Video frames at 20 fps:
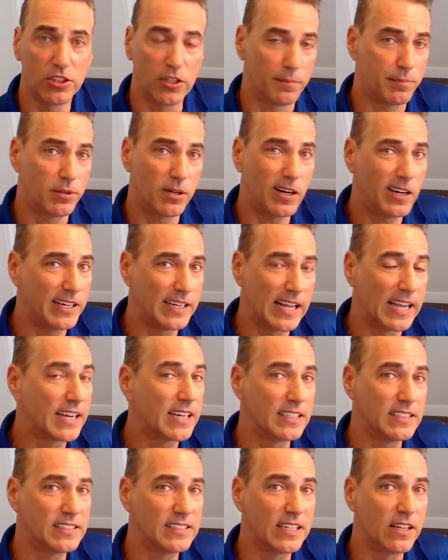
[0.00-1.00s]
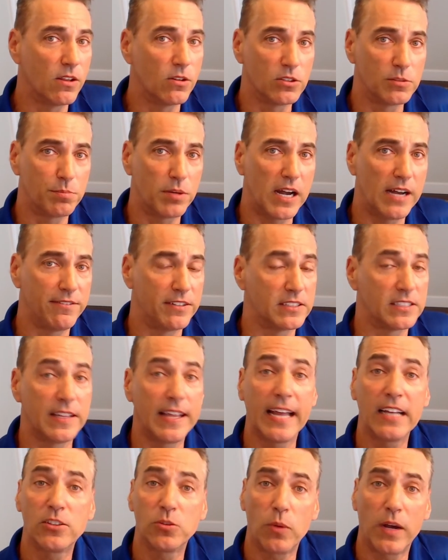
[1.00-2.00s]
You're probably not going to see those profits. And
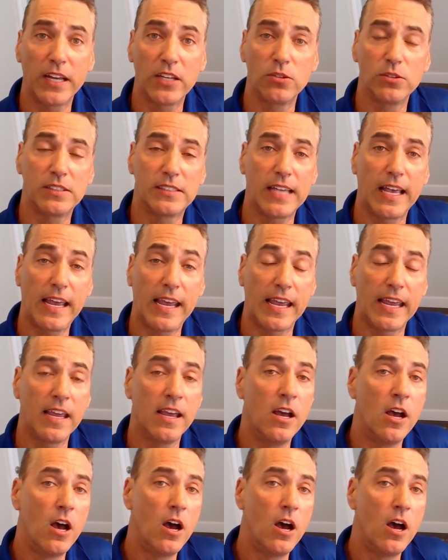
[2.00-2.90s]
that's why you say,